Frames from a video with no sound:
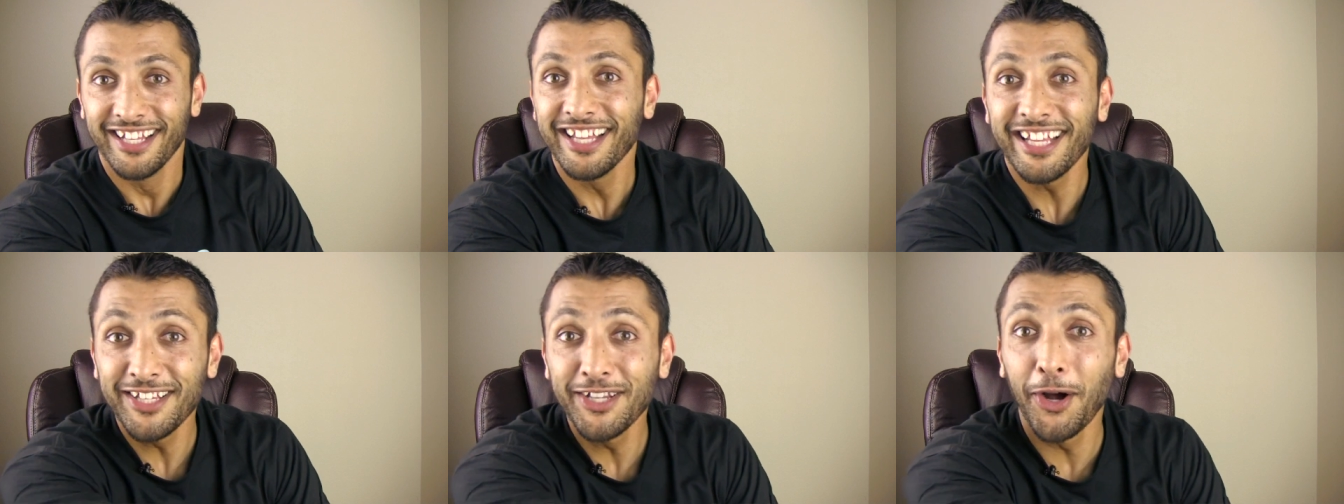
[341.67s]

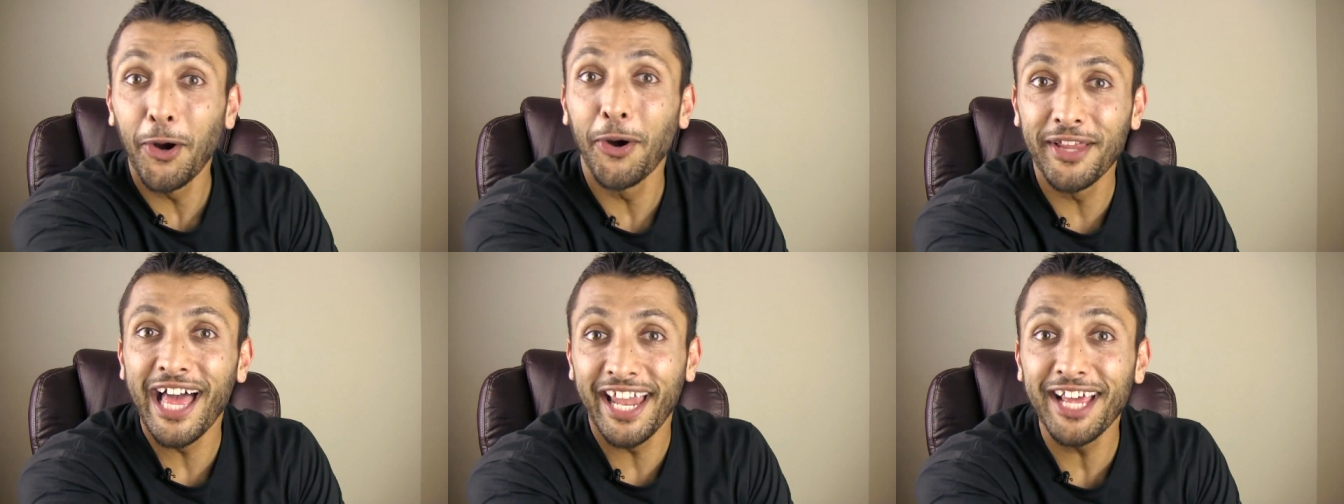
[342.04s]
You
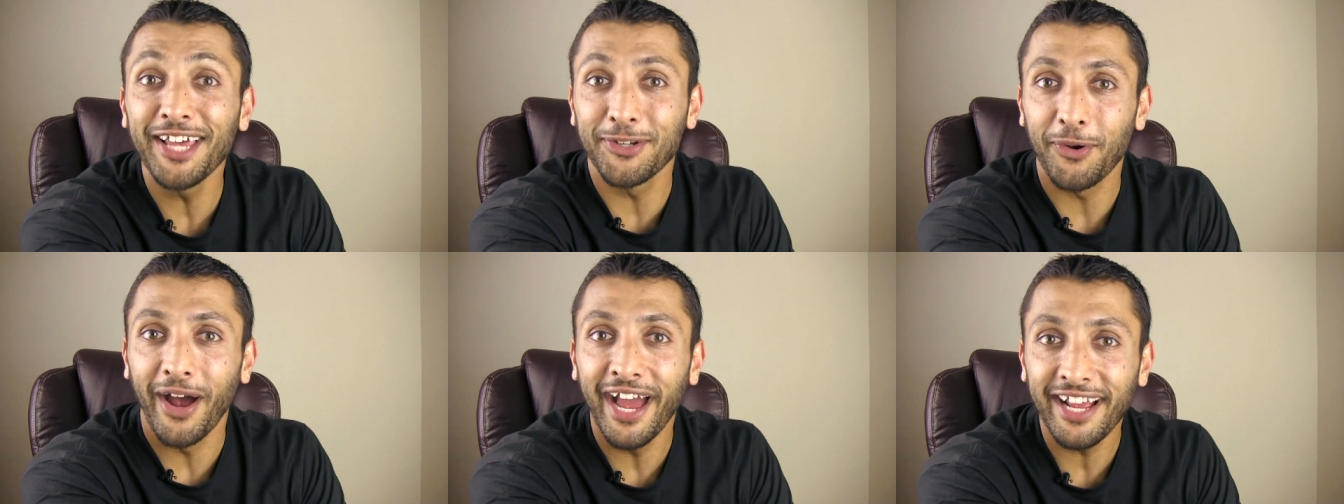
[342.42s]
know who that
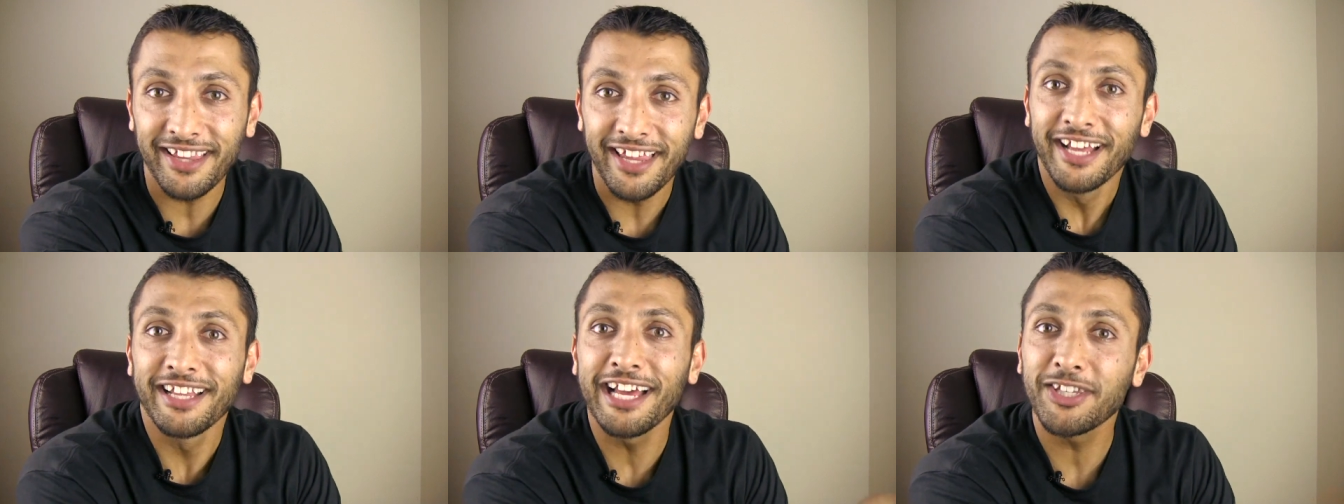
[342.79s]
is,
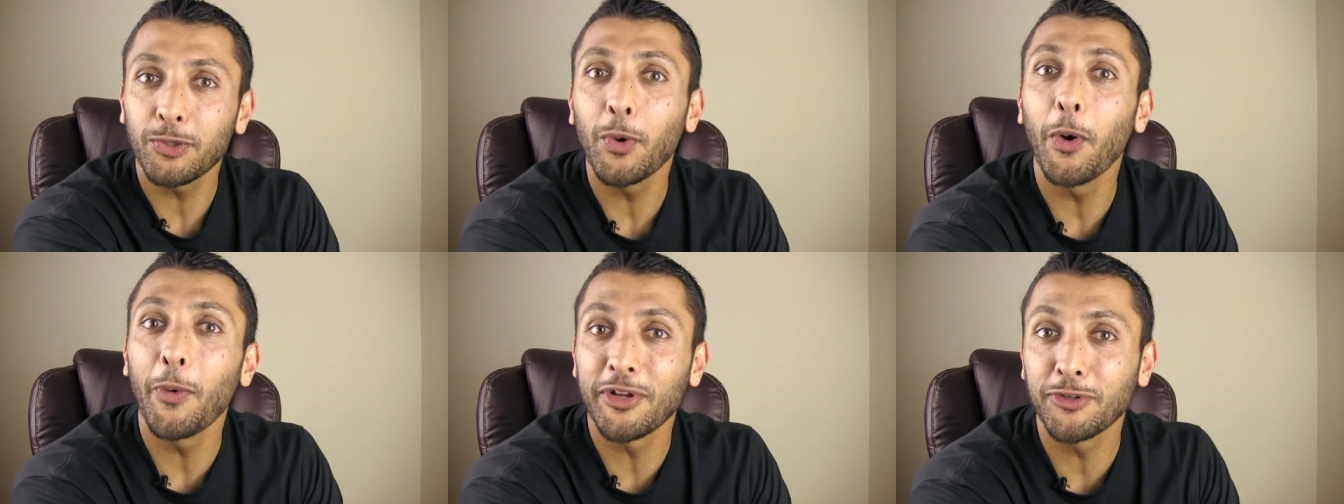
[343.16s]
right? That's
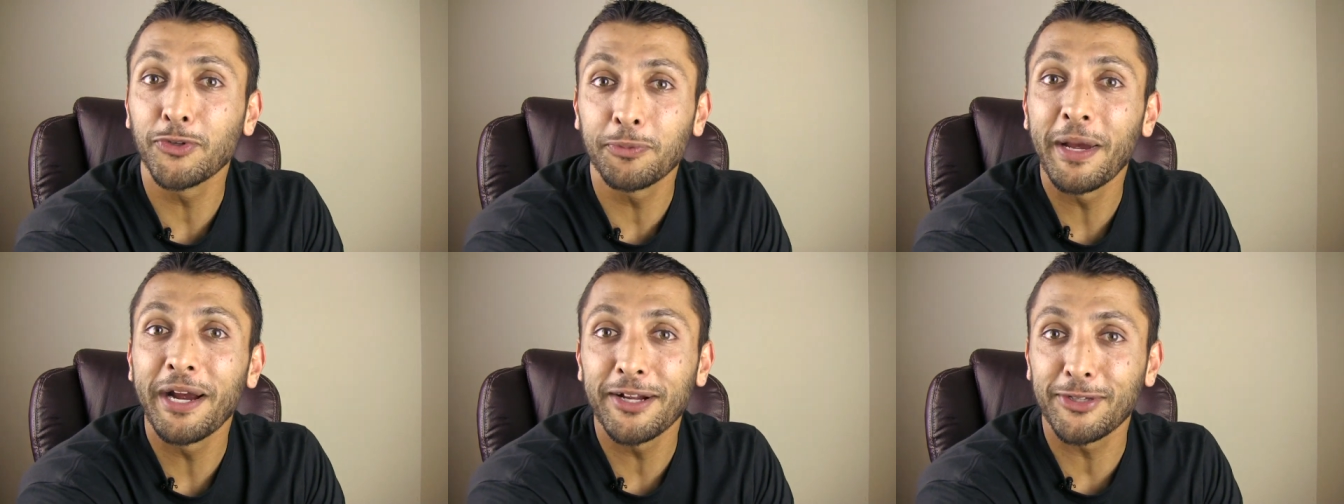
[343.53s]
the one
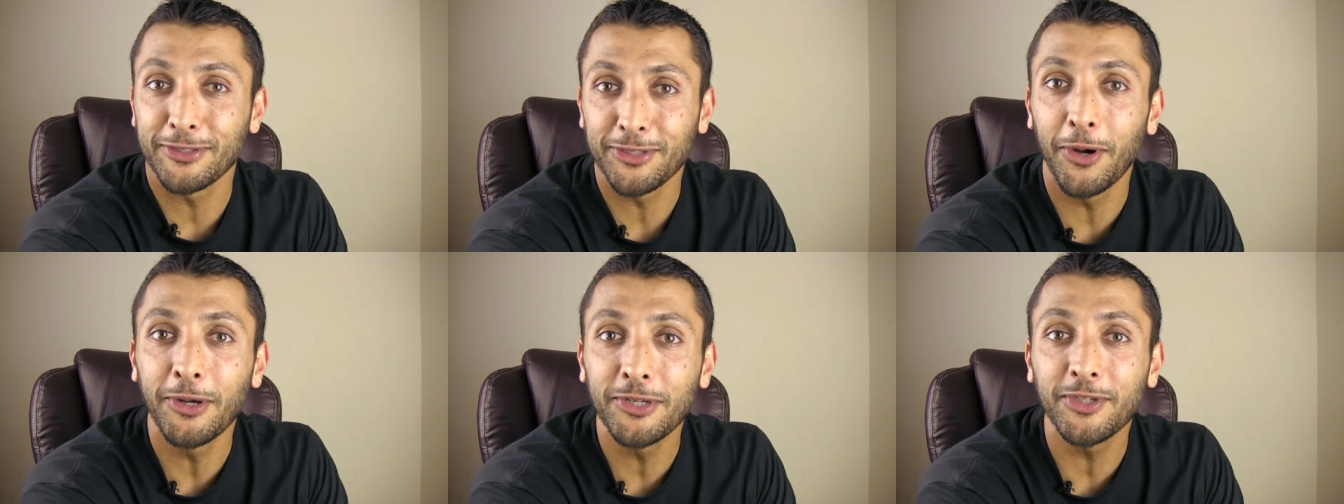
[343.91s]
who's married to
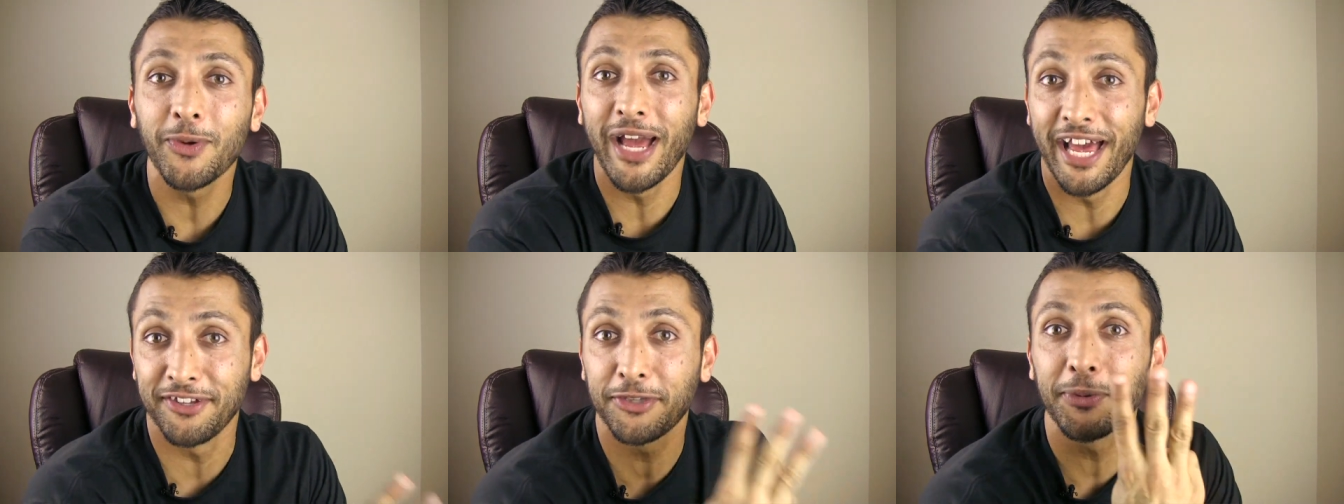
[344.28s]
so-and-so
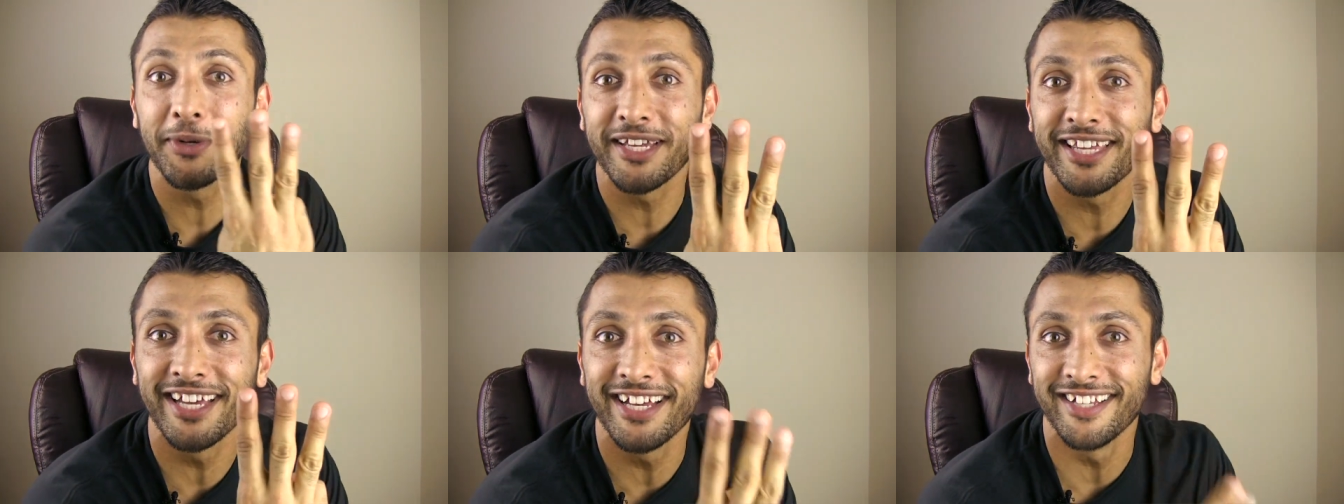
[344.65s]
and has
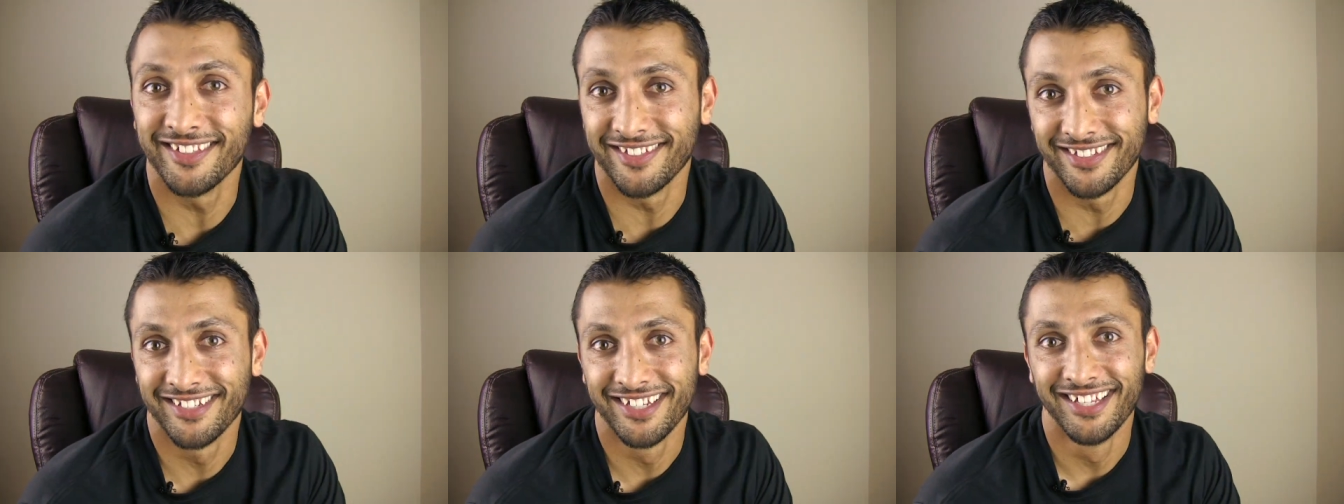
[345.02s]
three
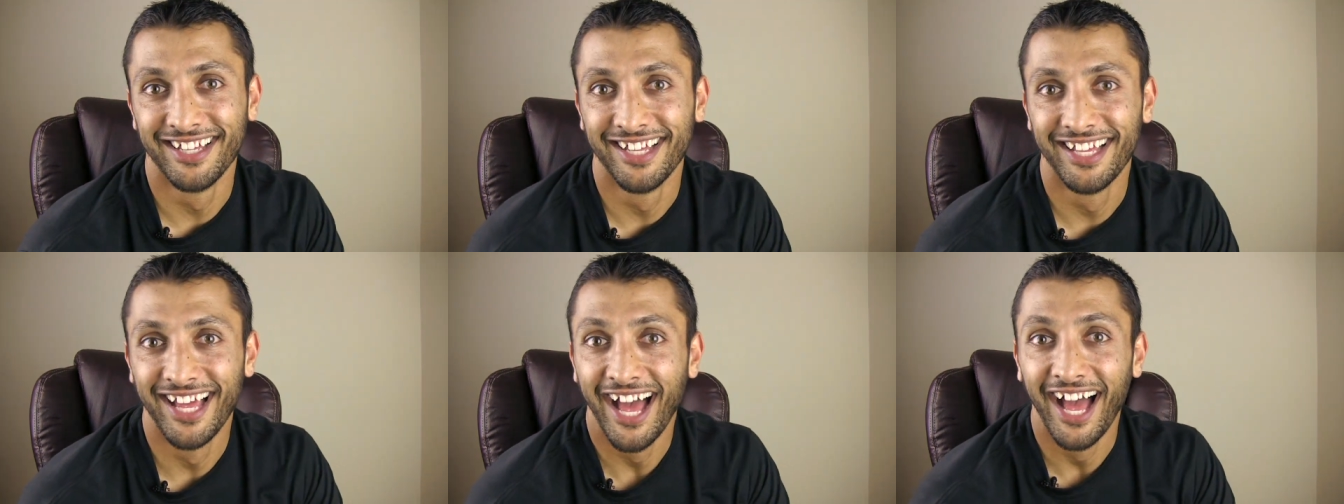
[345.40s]
kids.
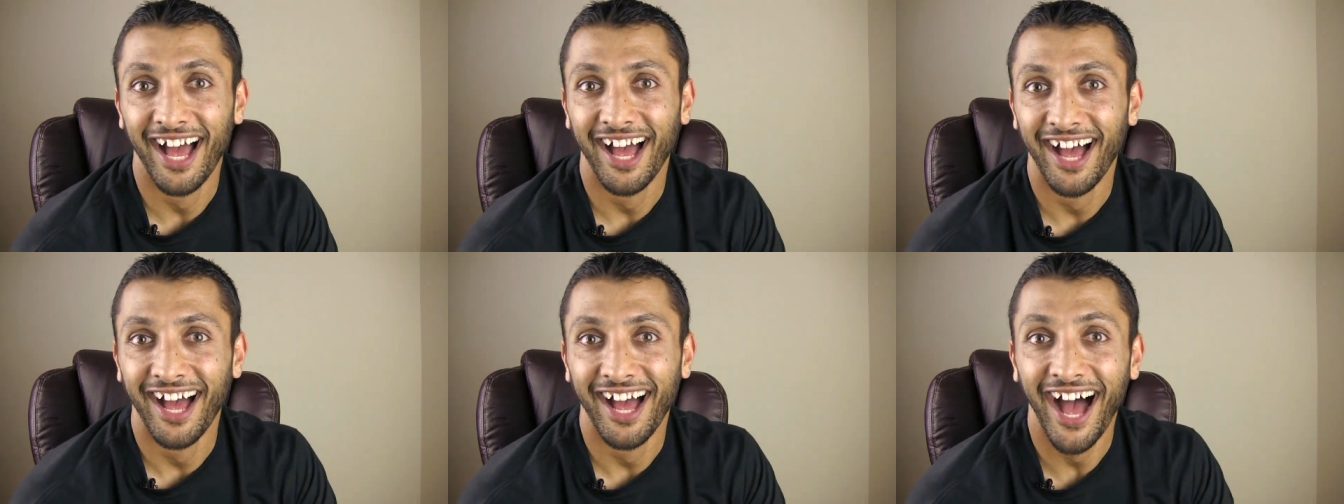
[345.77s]

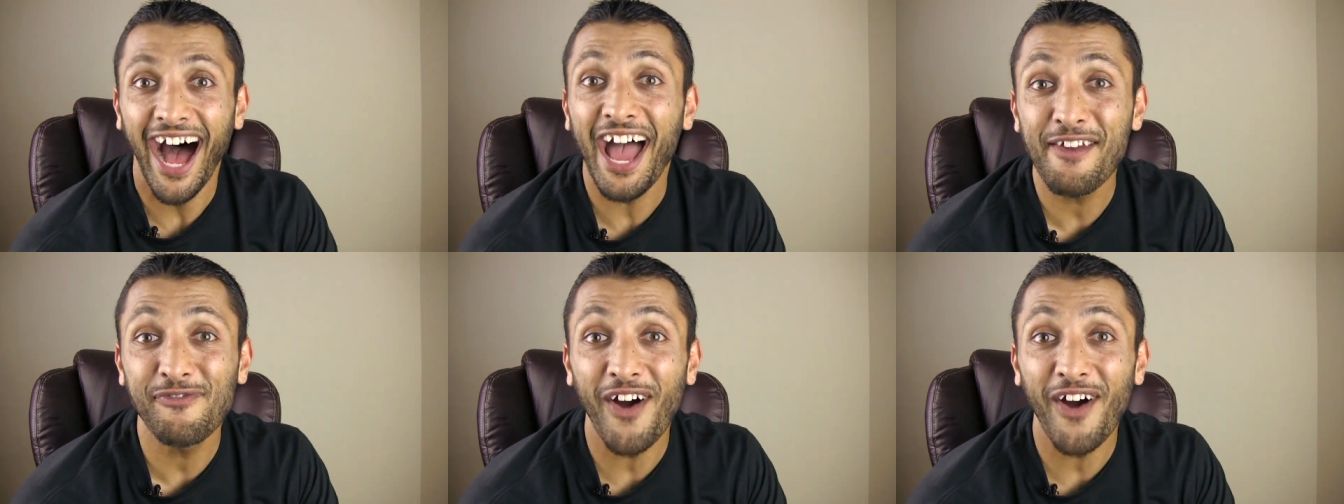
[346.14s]
High